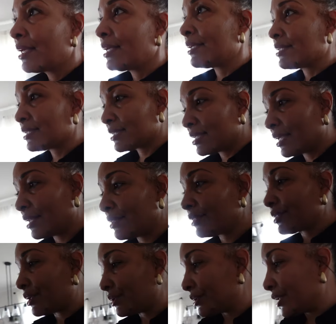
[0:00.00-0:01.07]
It's
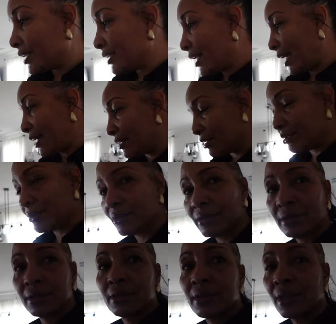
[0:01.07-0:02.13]
10:30 now,
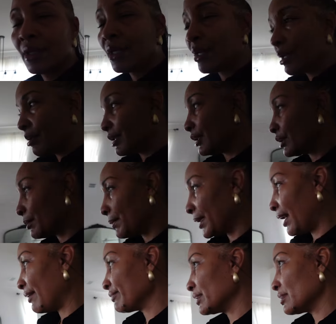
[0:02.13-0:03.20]
a little bit
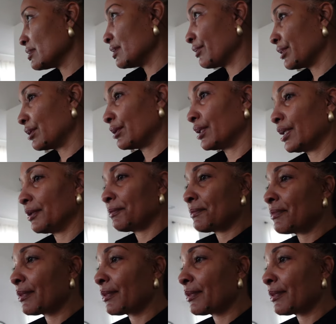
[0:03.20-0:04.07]
after 10:30,